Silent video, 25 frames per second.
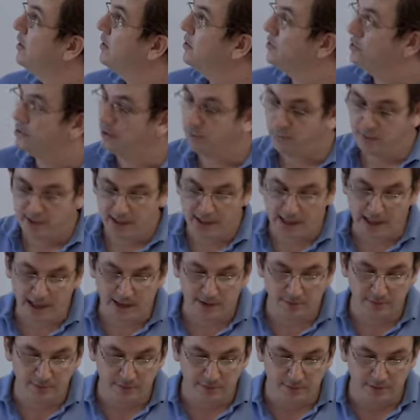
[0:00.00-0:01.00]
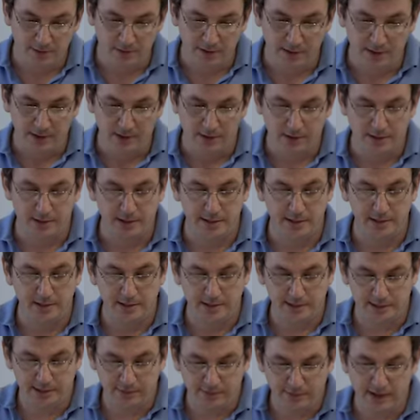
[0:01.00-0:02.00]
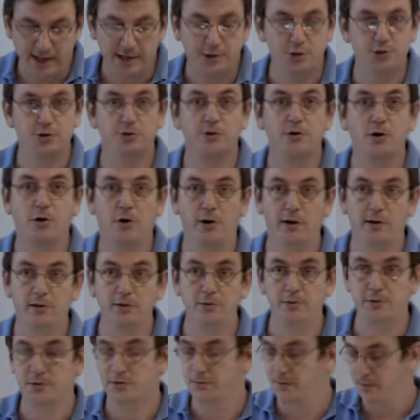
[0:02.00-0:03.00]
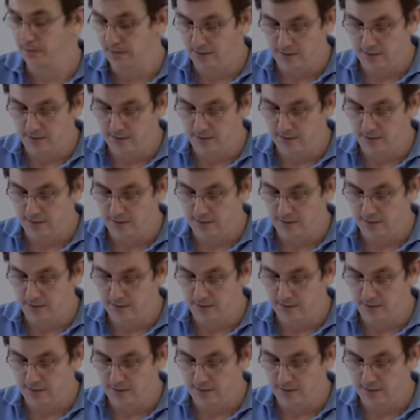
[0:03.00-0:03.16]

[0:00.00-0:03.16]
So we have these deflection coils,